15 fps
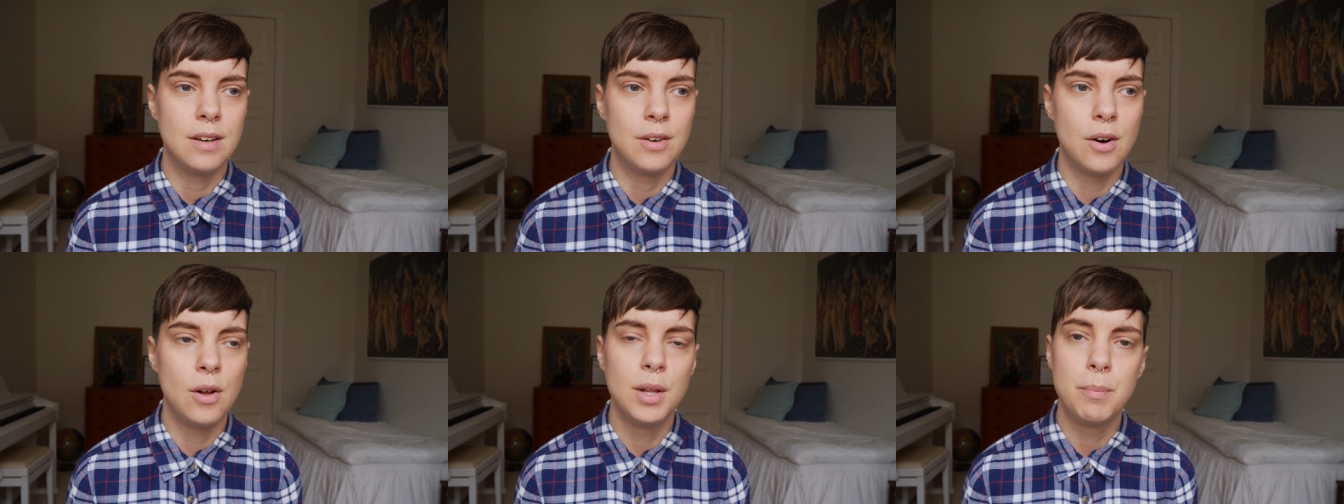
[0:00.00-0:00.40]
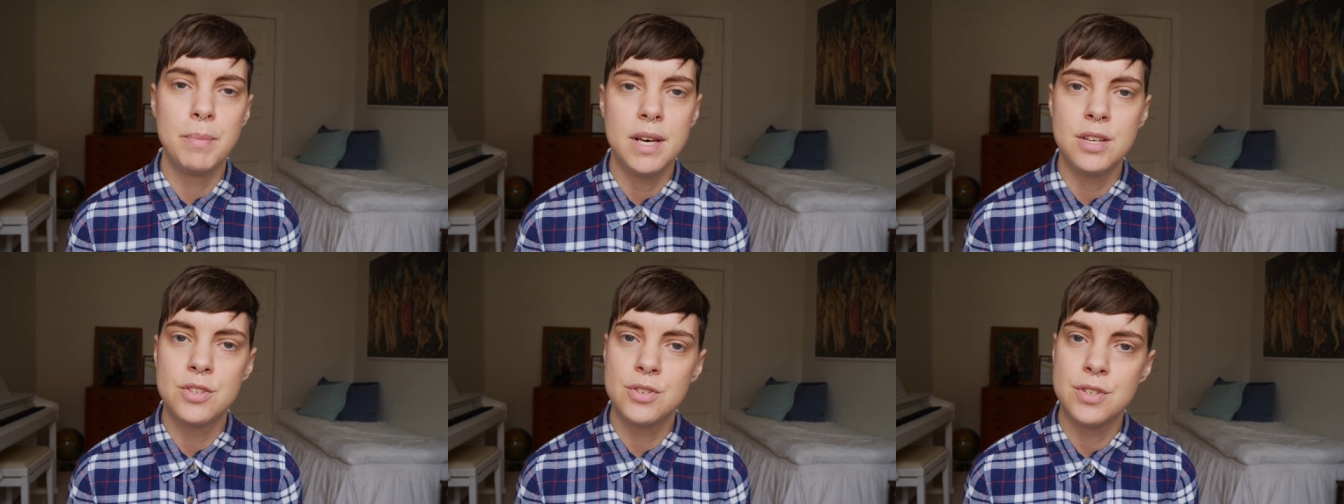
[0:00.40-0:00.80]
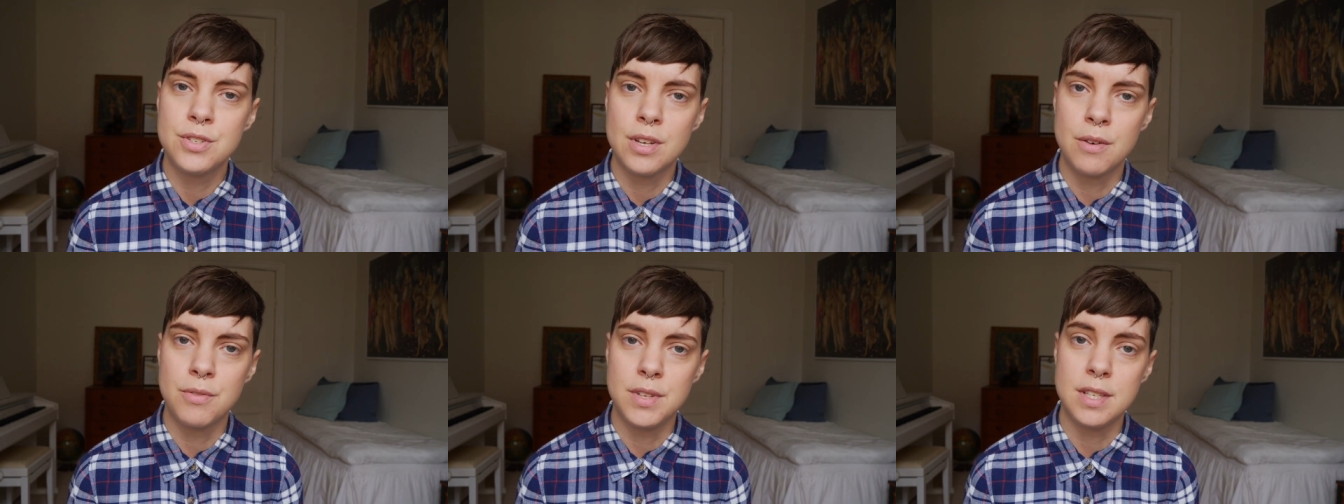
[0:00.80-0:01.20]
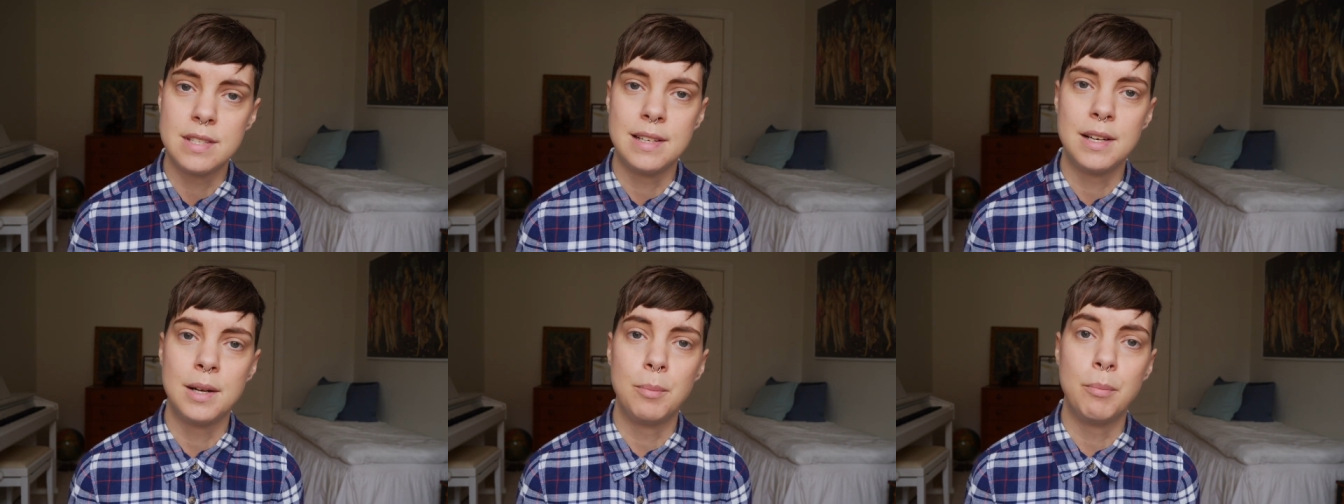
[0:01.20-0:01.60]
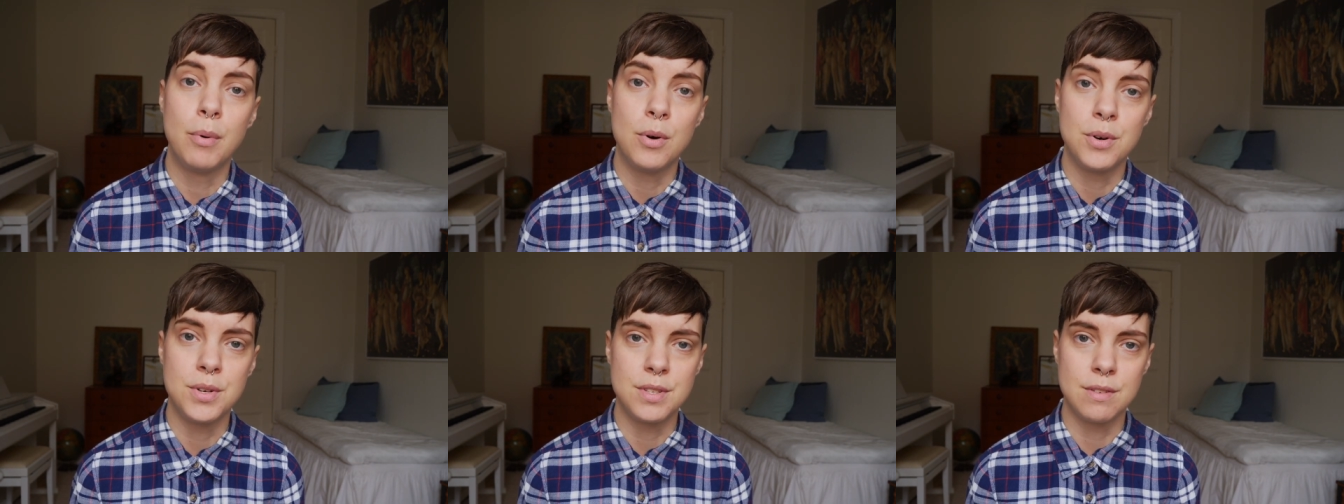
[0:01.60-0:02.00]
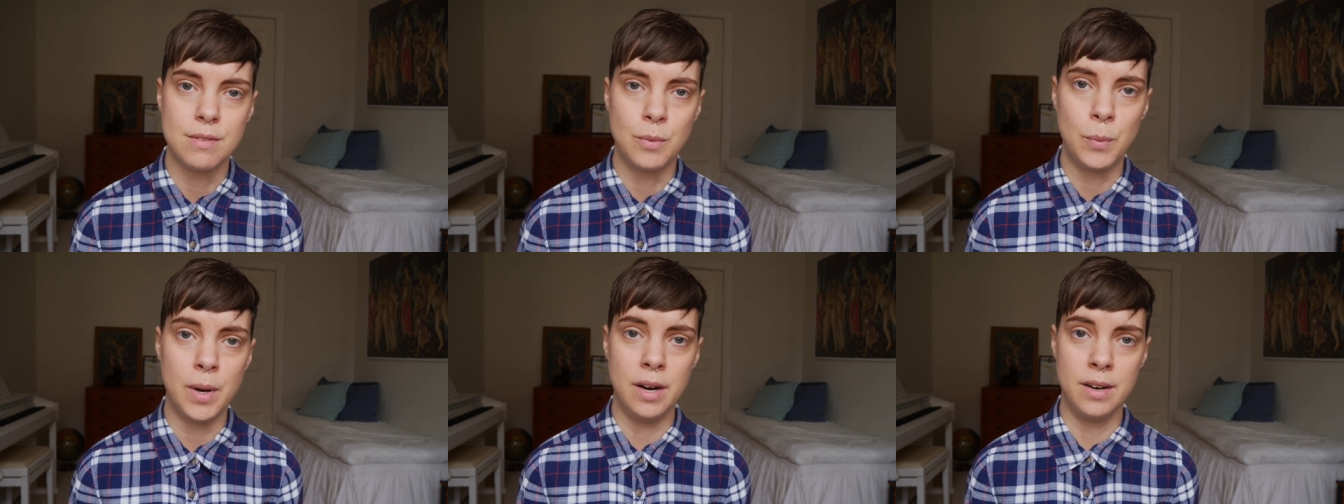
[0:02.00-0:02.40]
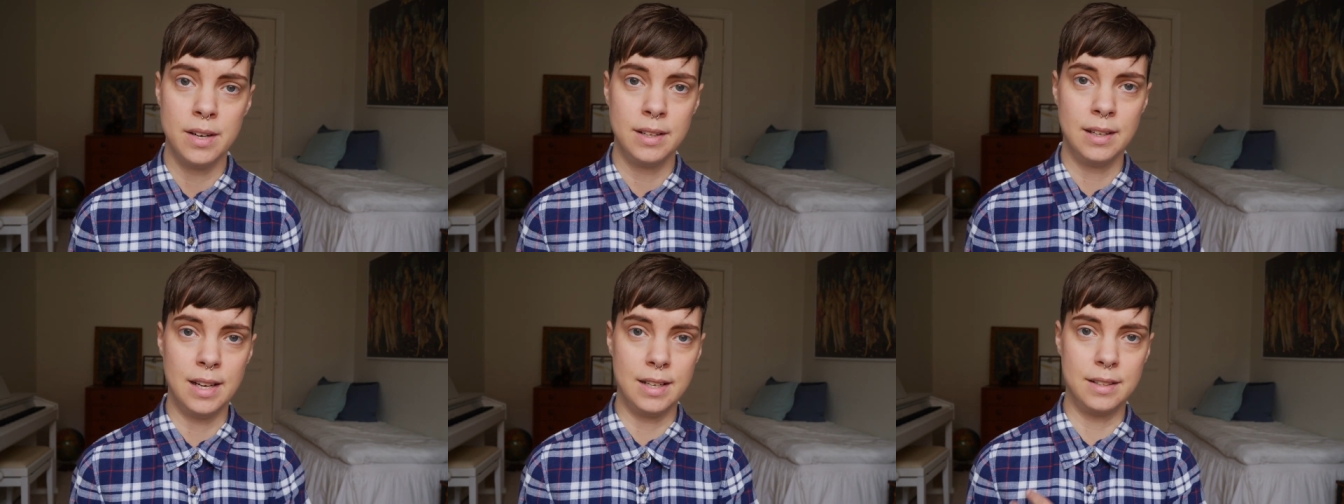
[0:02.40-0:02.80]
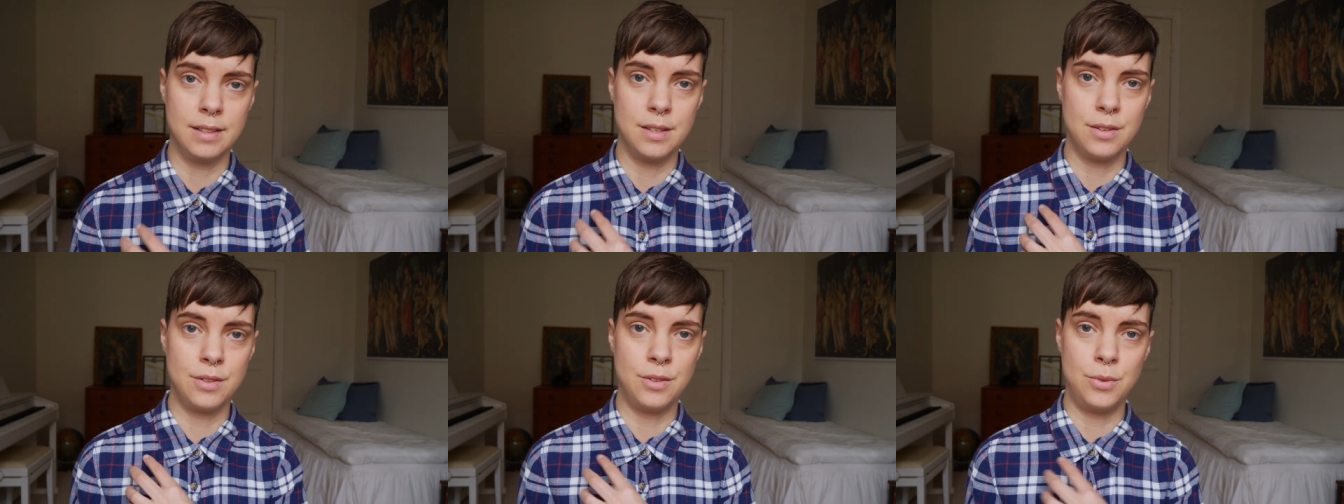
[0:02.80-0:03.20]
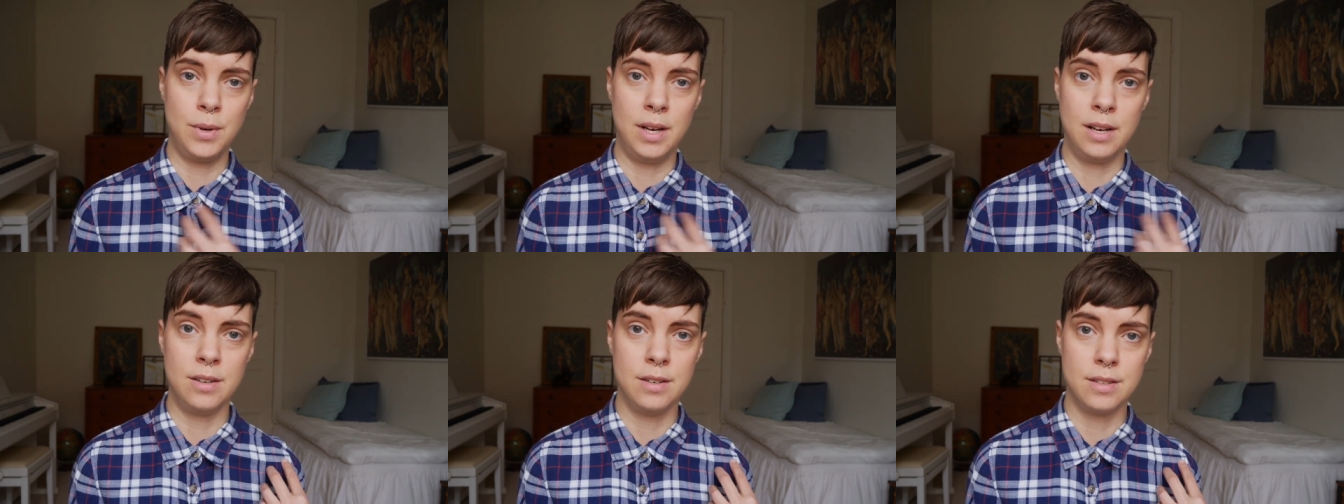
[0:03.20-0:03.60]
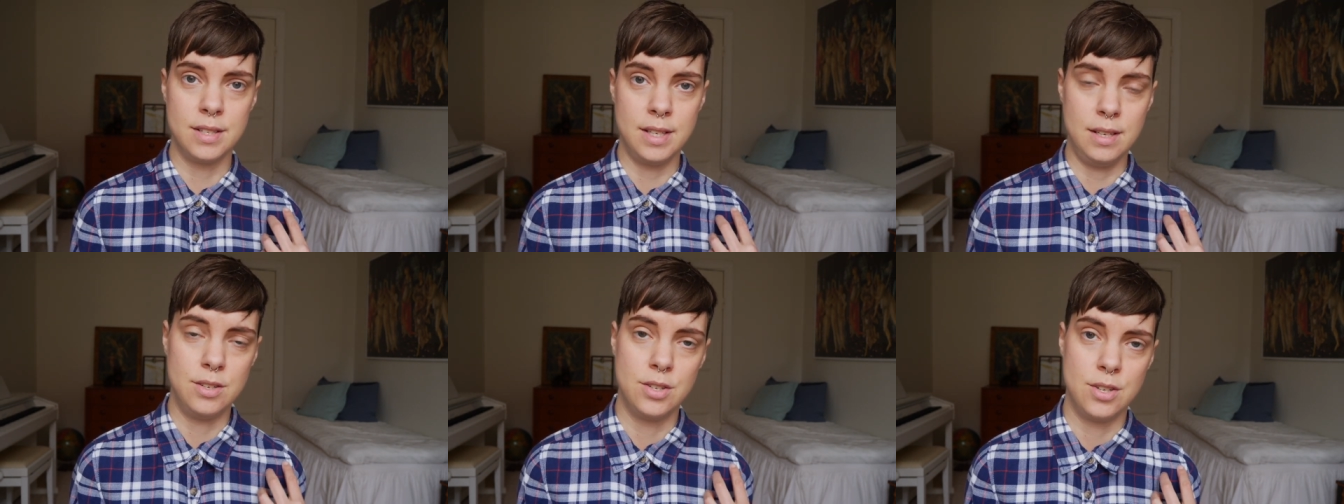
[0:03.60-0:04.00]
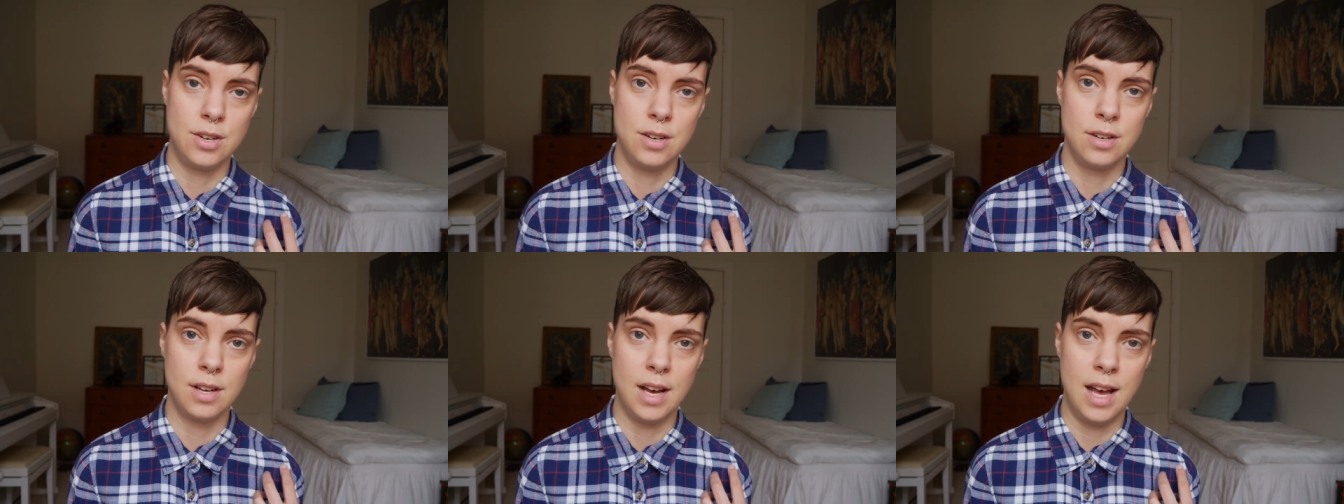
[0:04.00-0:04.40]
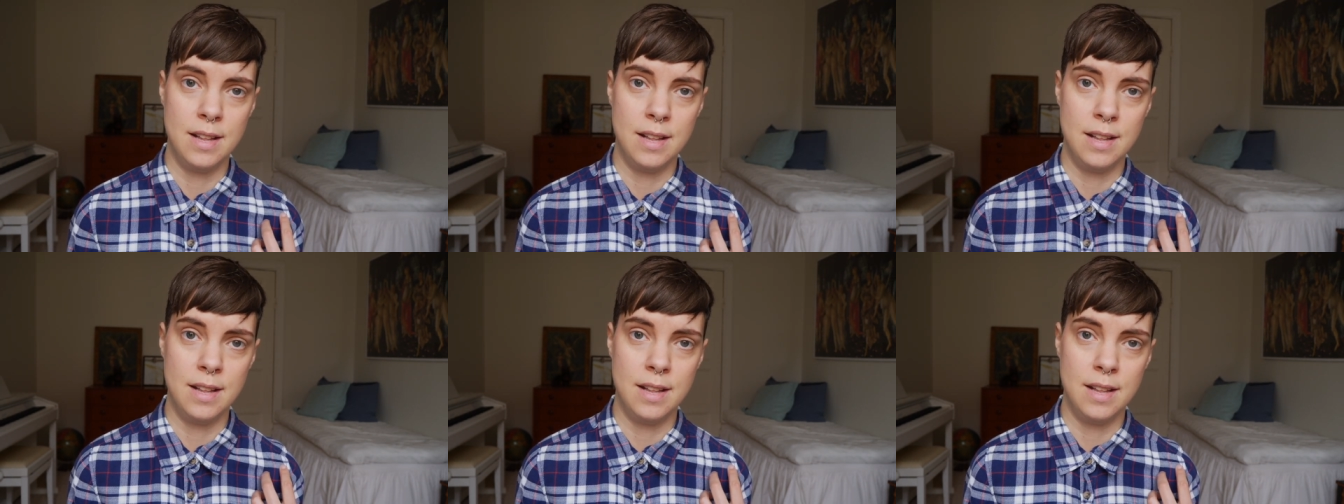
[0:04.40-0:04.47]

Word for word: all the pictures of these little boys wearing like the thriller t-shirt